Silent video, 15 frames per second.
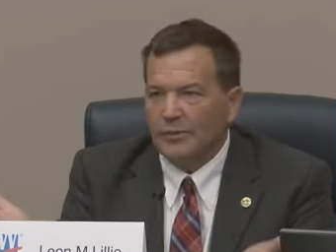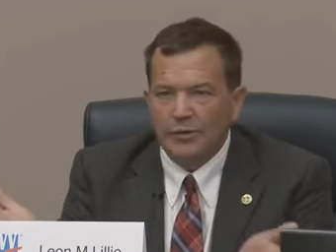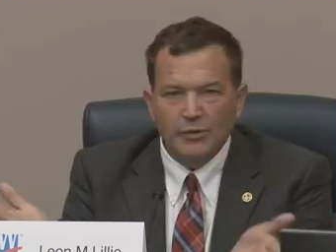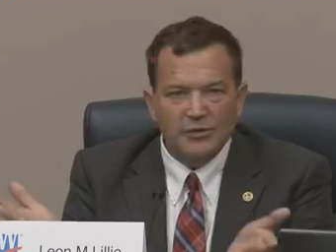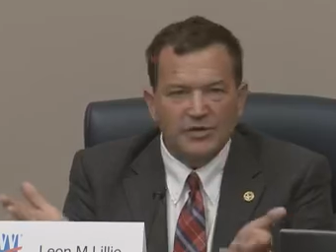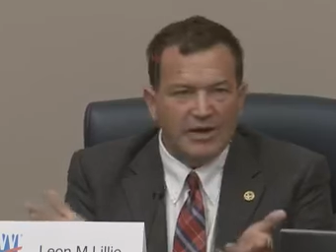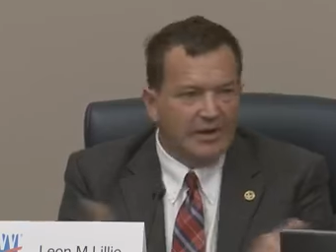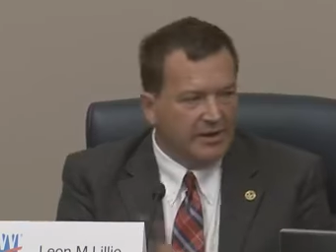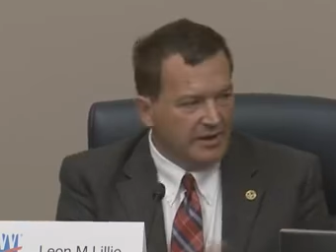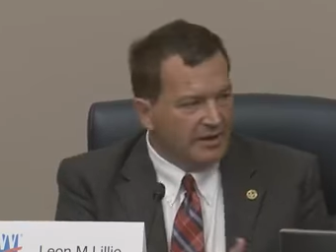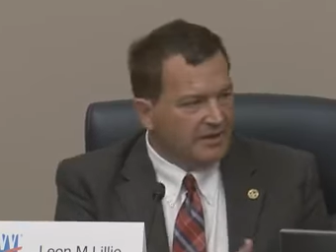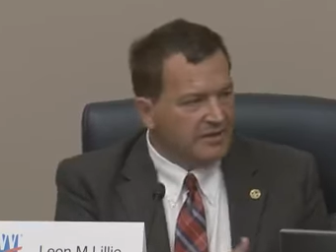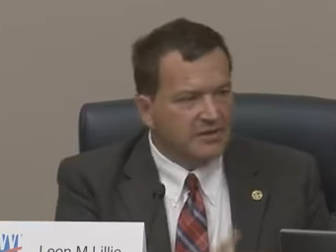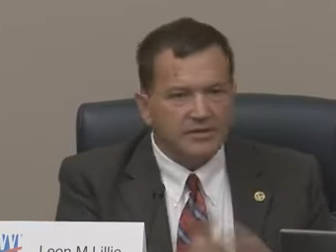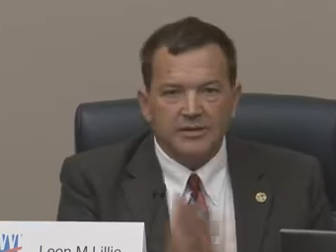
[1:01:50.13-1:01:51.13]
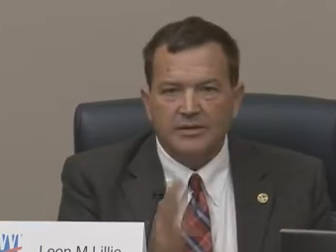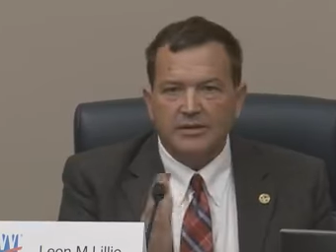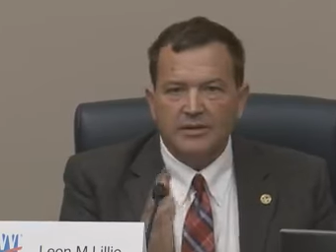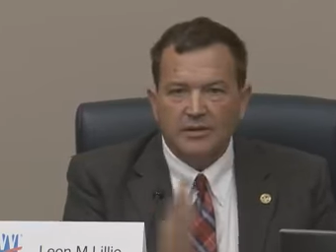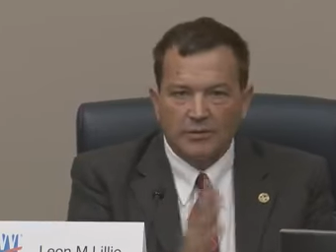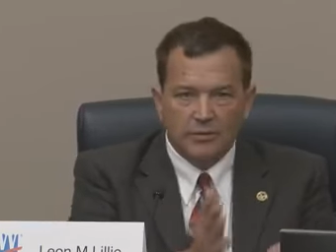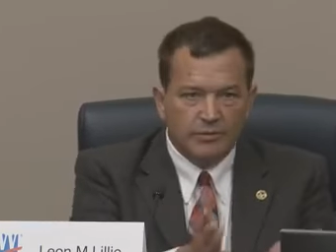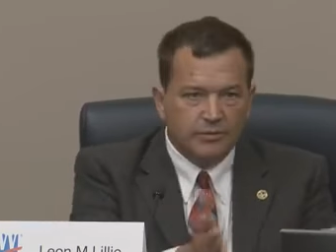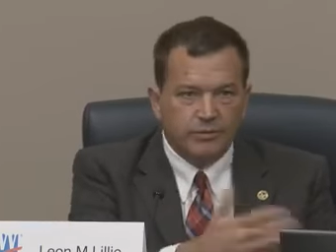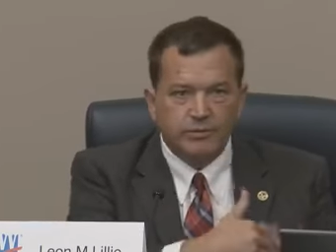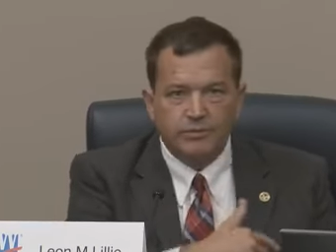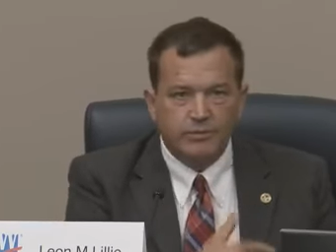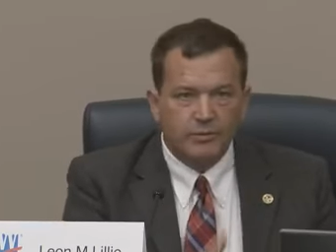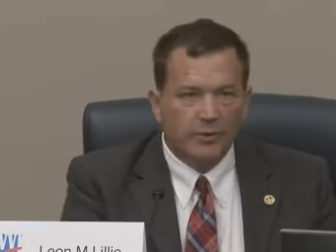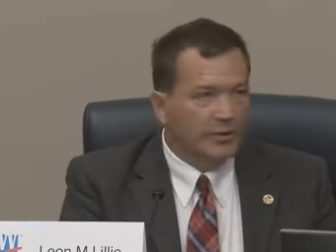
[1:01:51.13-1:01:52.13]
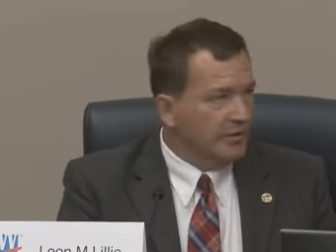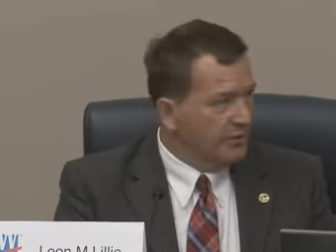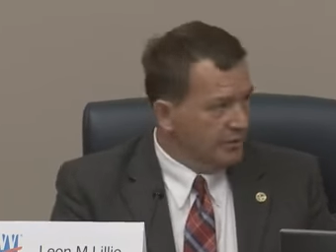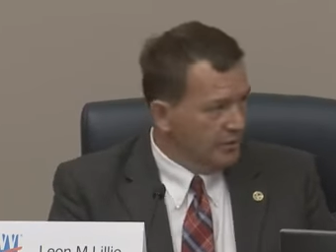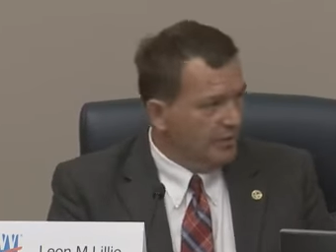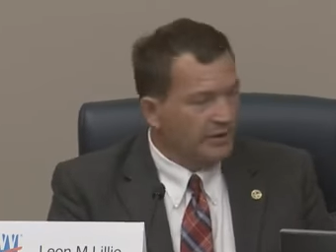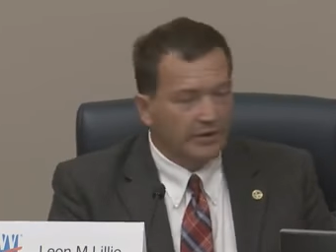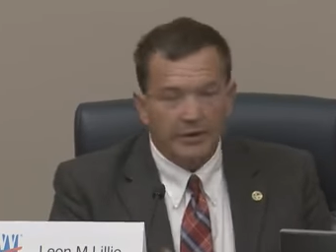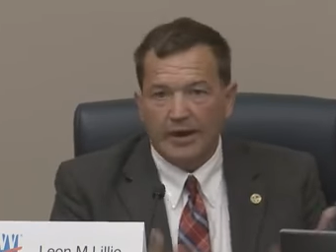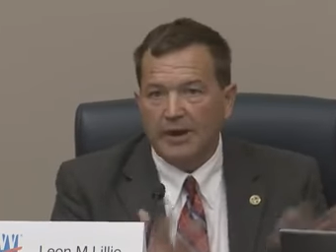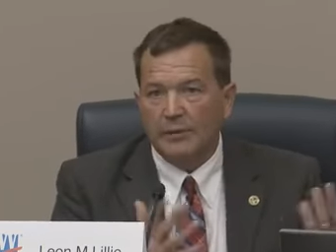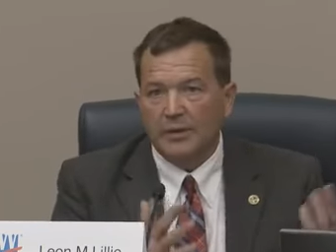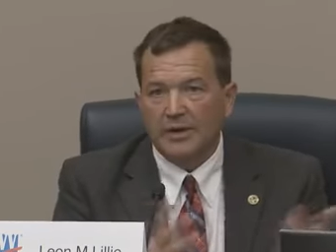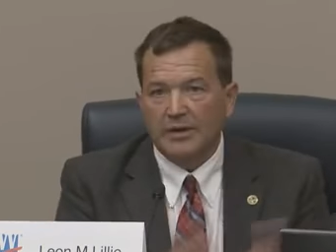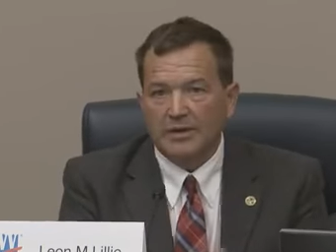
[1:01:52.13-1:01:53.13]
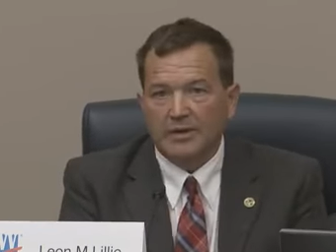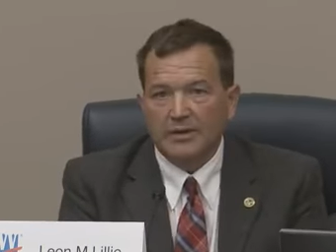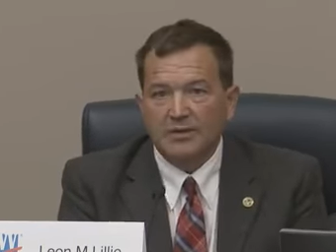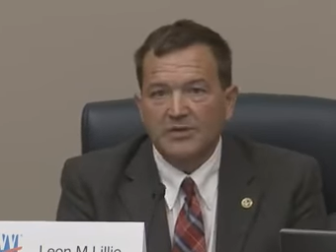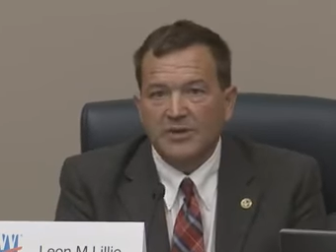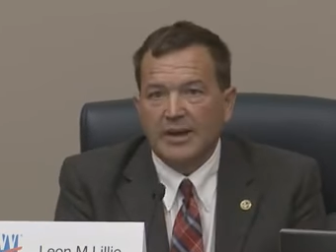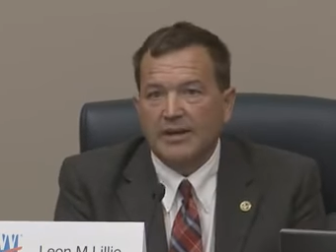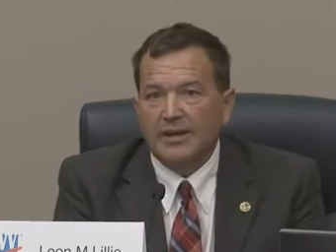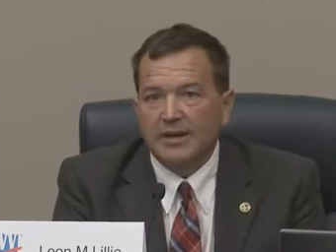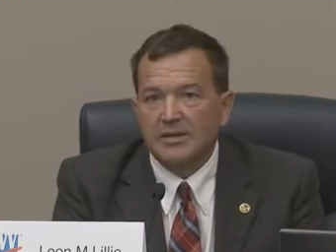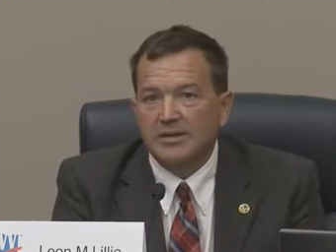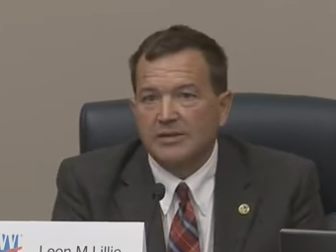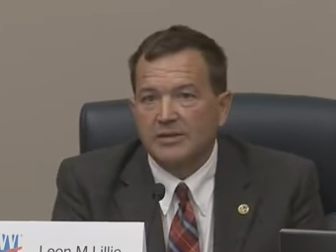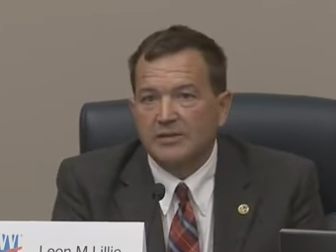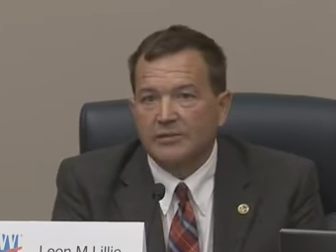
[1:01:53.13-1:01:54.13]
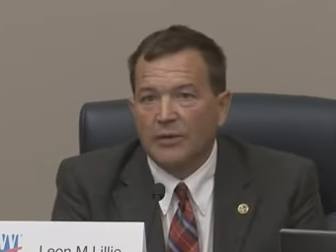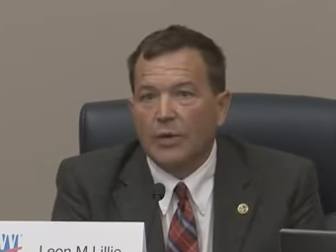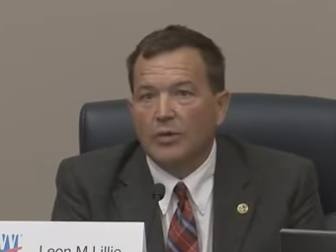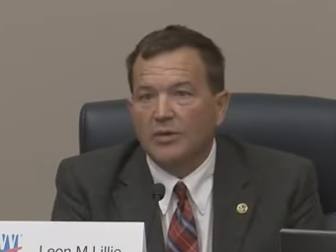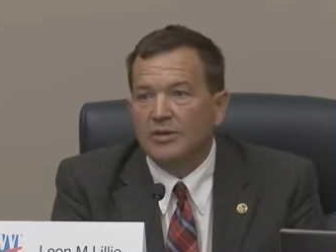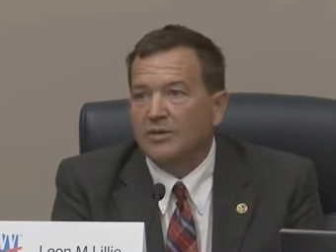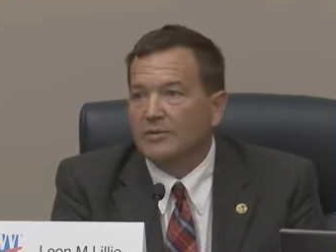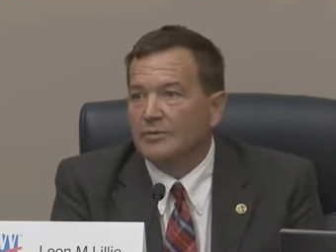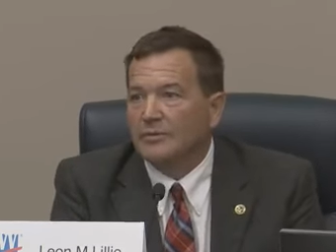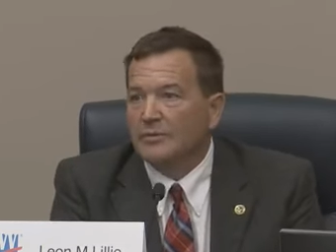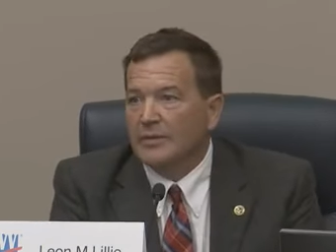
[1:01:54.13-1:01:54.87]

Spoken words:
you send us, you know, whether you win or I win, they'll send us to vote.